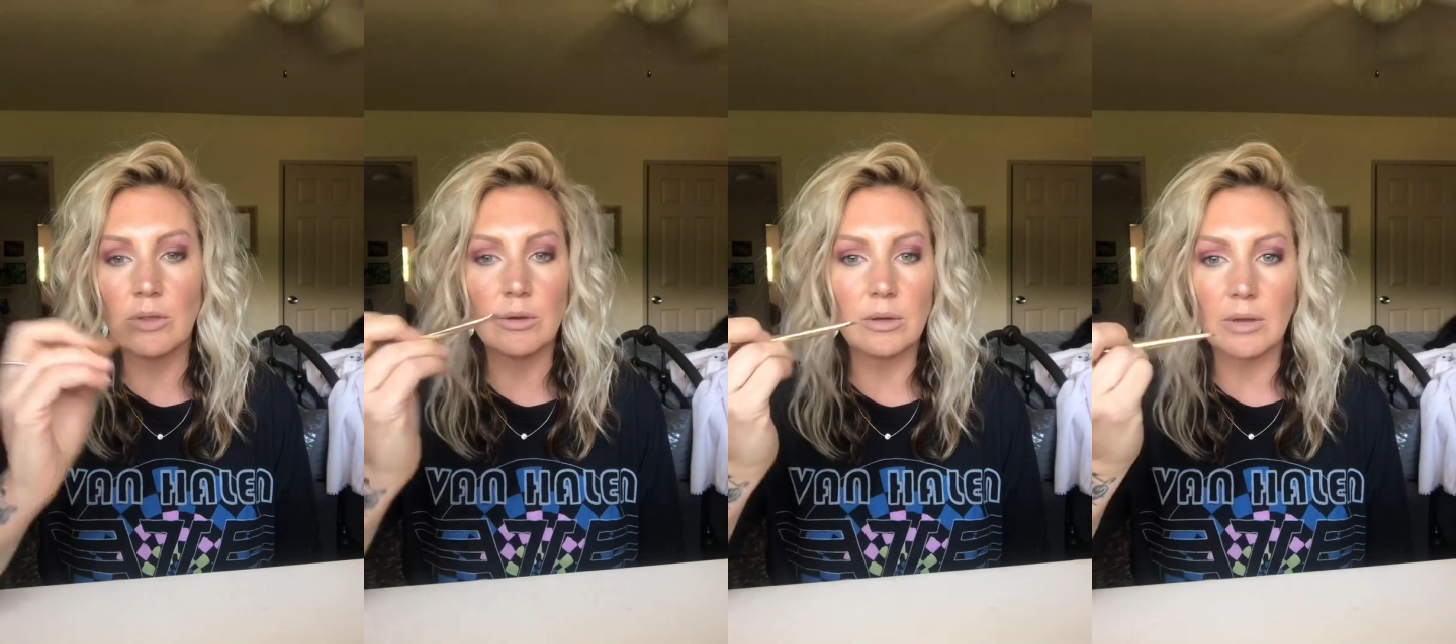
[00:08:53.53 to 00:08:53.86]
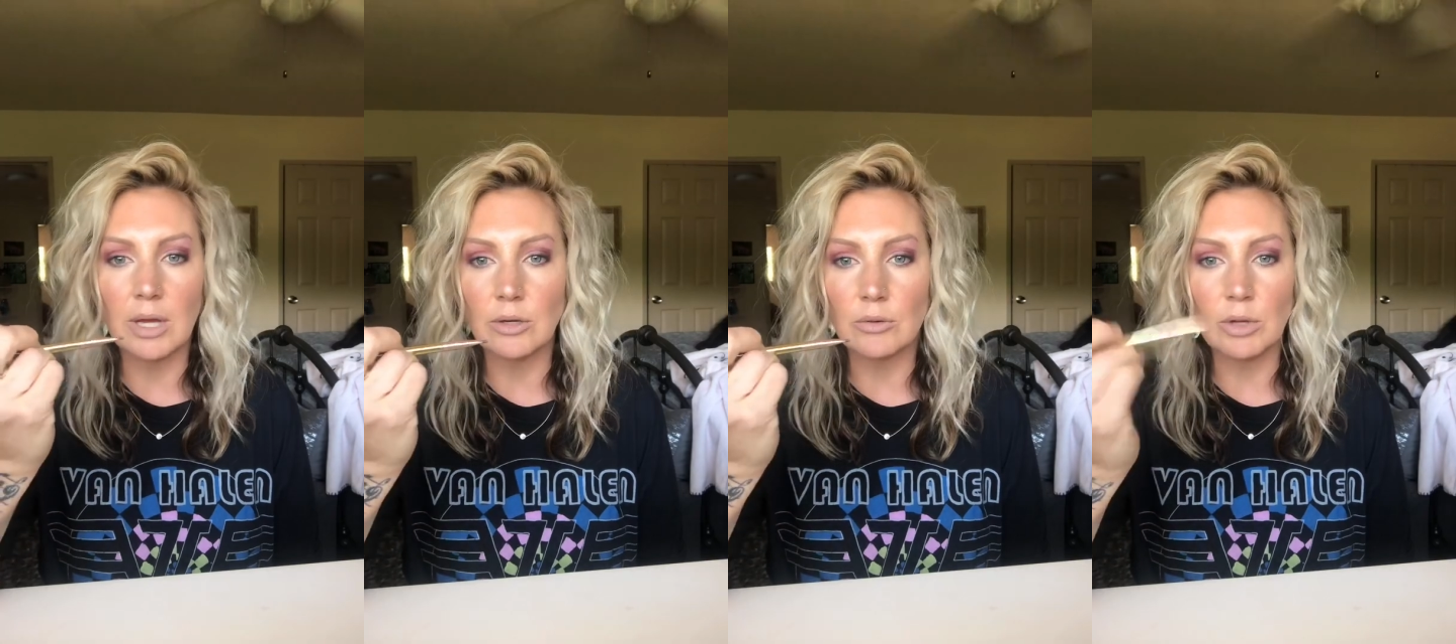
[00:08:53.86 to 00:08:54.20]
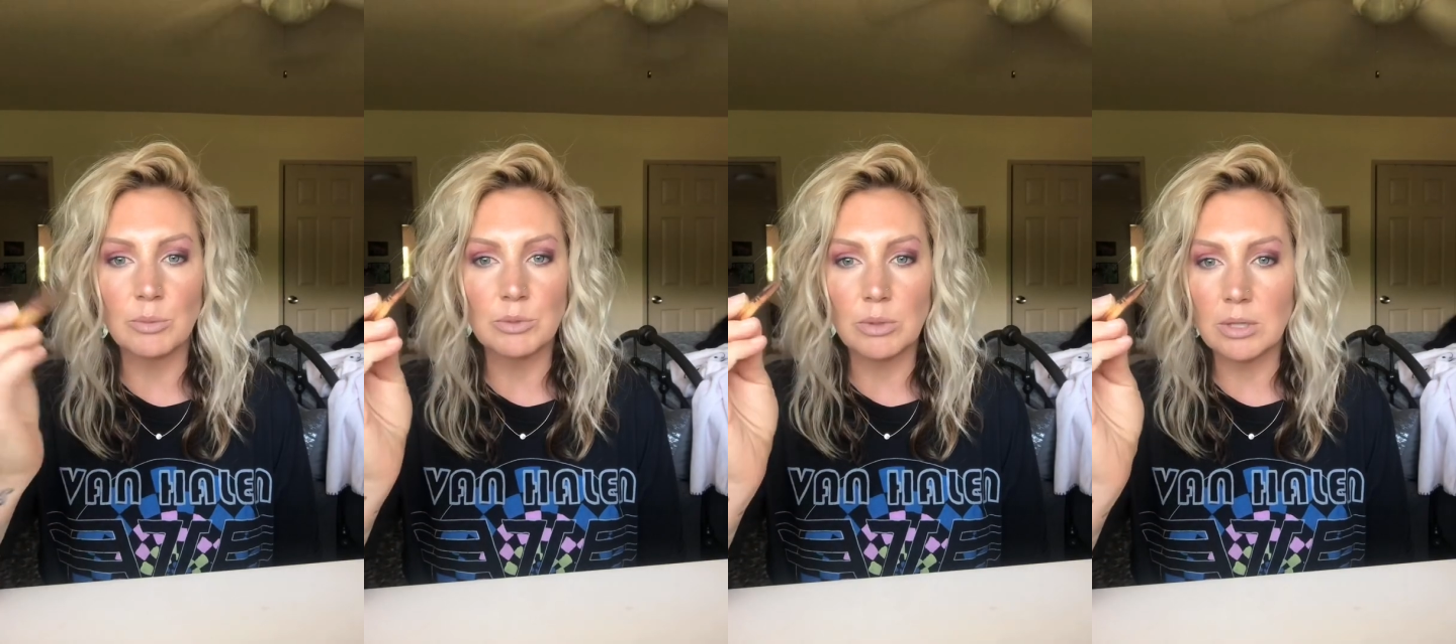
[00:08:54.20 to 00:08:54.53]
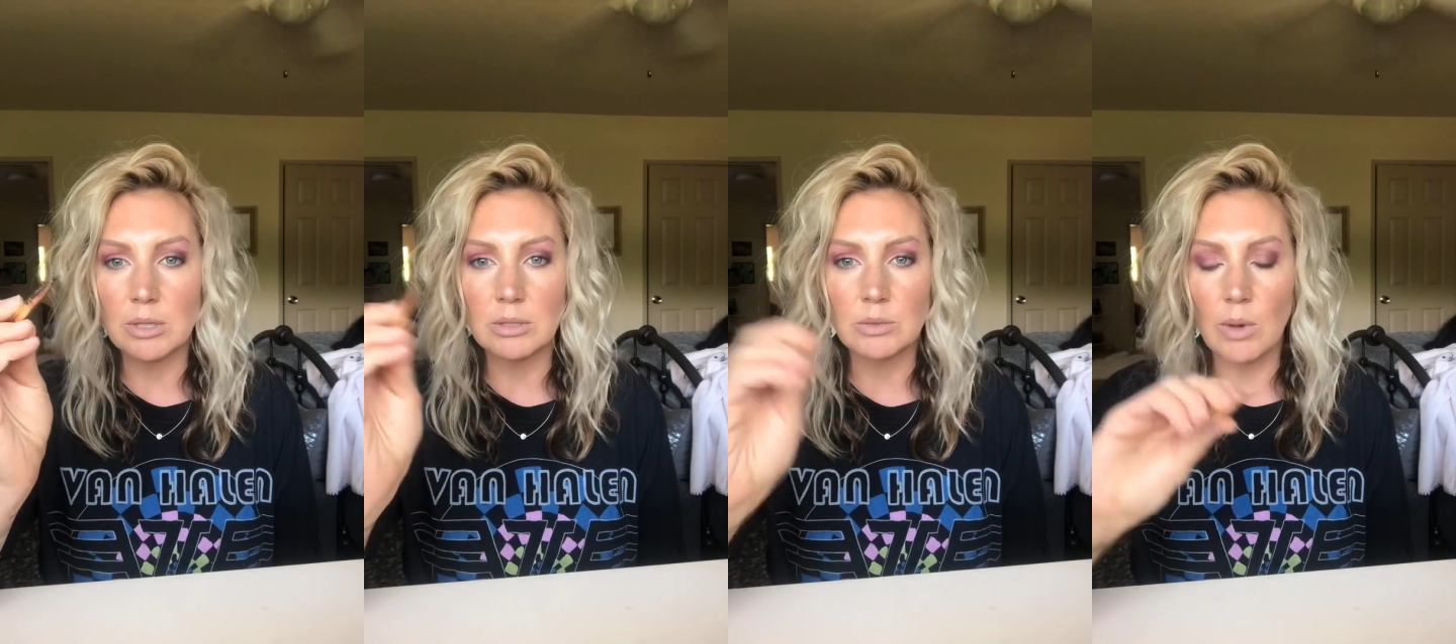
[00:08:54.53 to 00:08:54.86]
You can line your lips with it
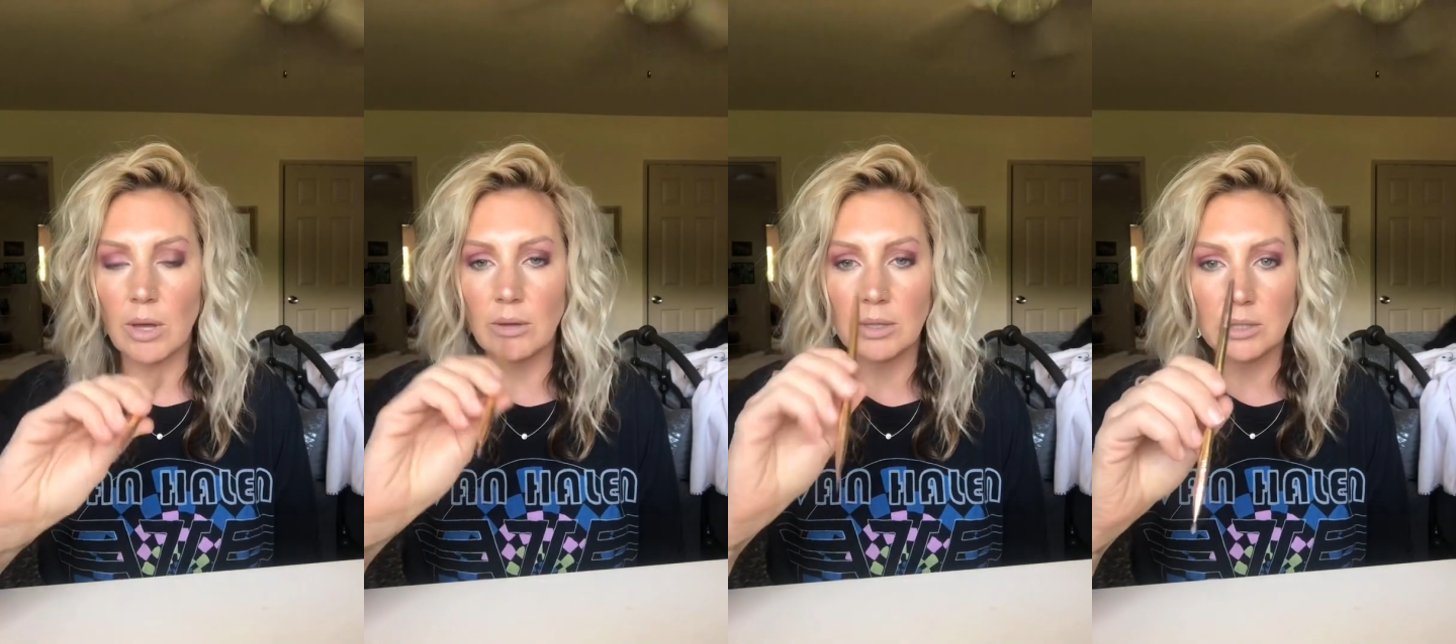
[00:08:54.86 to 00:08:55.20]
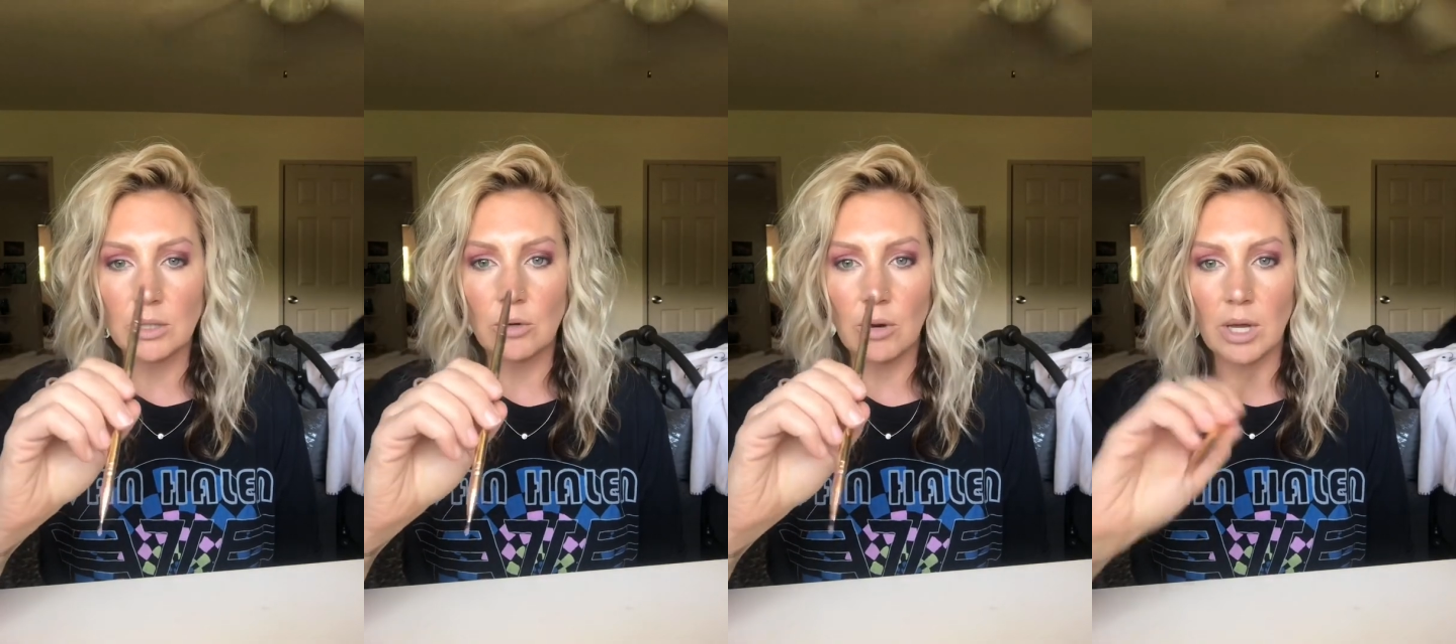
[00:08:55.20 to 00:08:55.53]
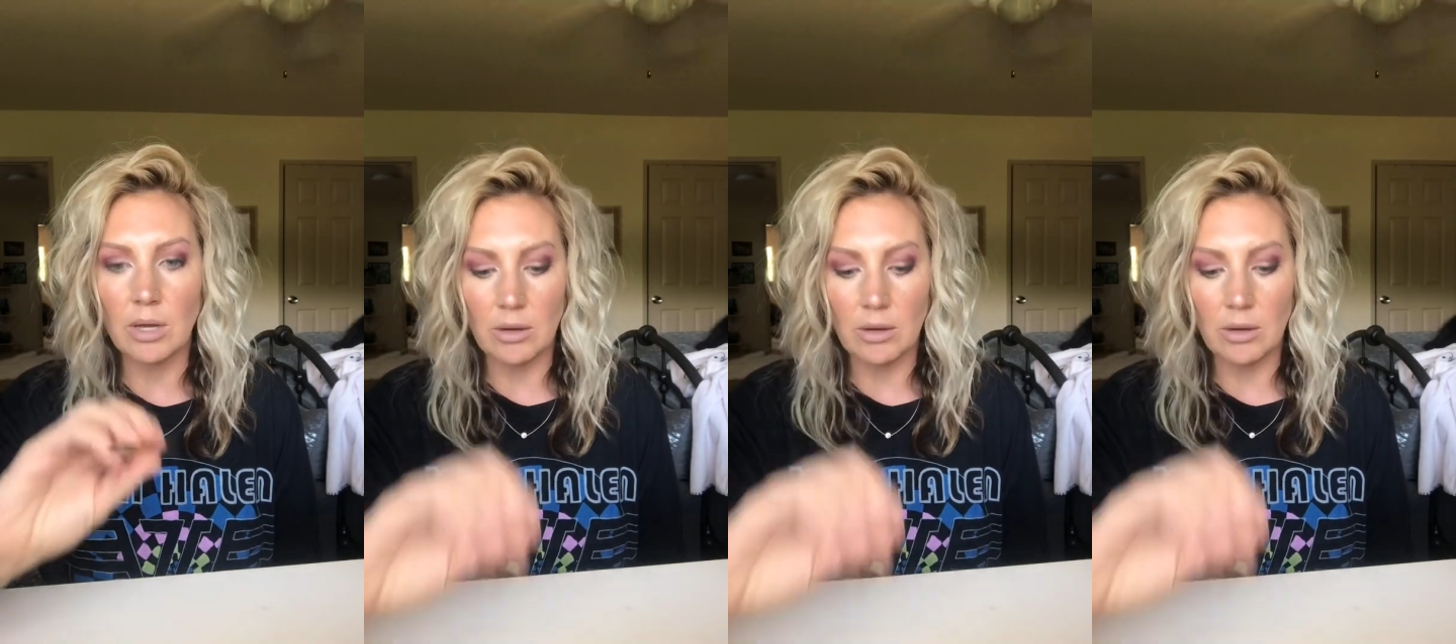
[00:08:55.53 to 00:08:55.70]
as well. It's a great